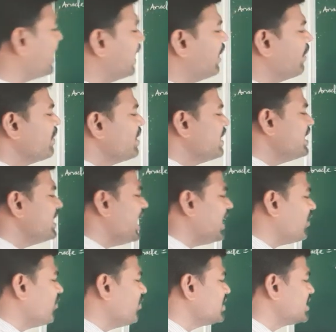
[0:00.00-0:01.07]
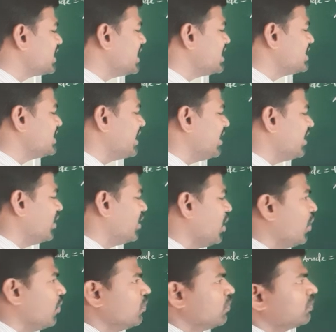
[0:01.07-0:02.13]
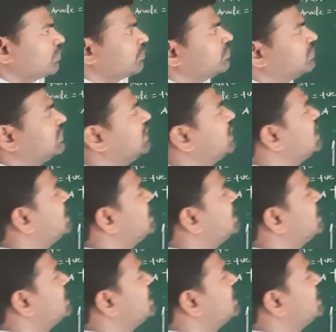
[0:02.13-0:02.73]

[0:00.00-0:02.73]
aqueous KCl, now this